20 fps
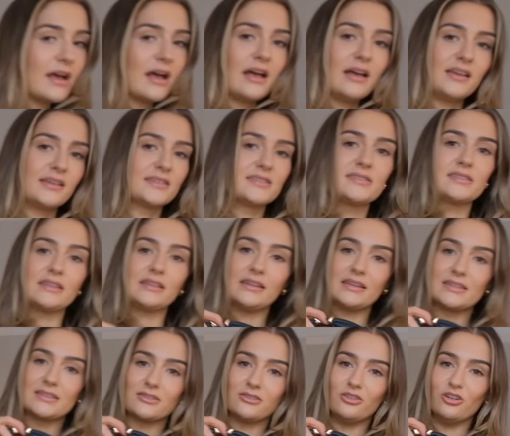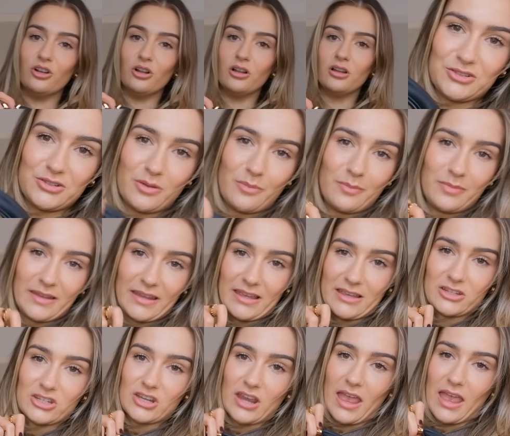as the little dumpling
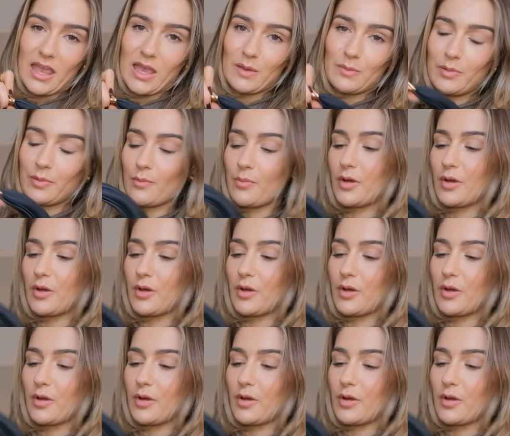shape